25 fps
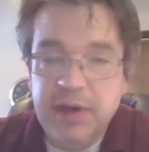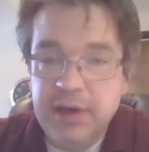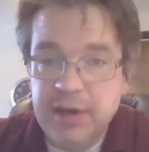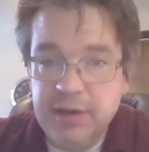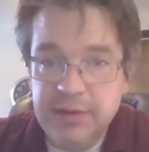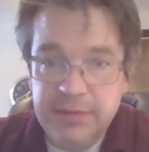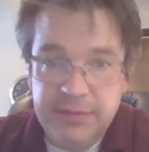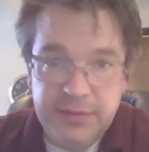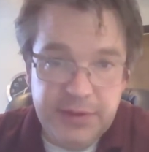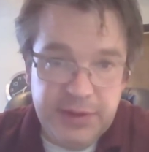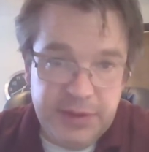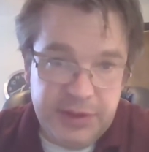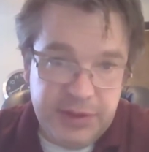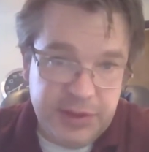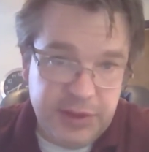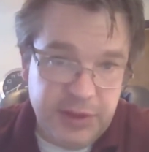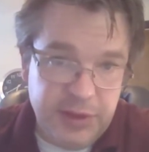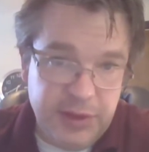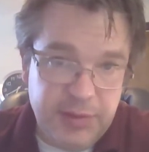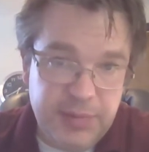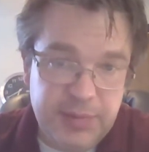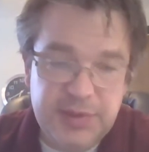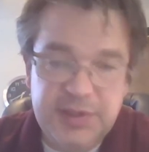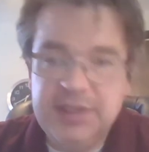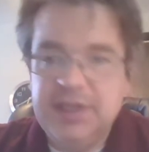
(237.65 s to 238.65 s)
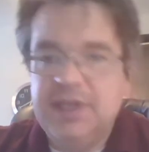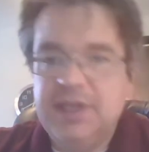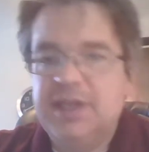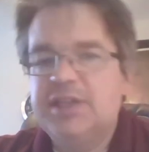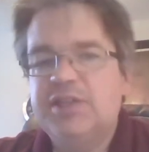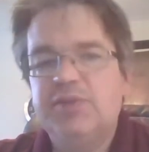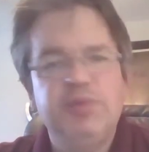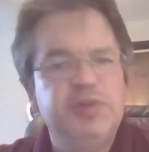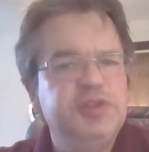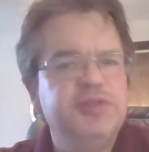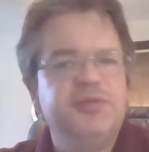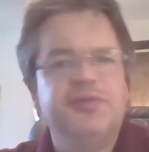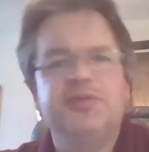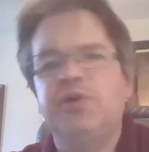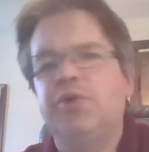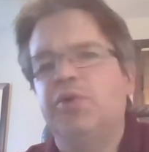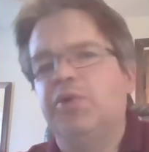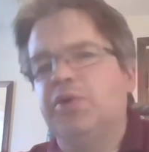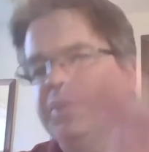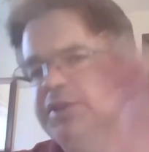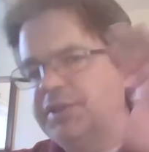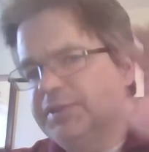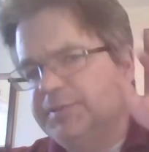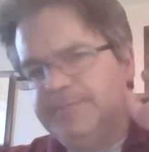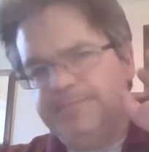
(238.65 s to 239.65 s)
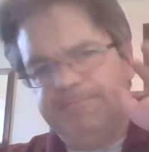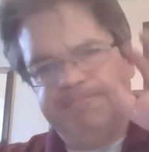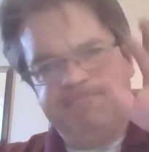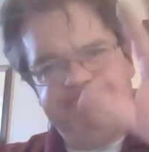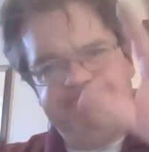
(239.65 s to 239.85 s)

of this circumstance, which of course,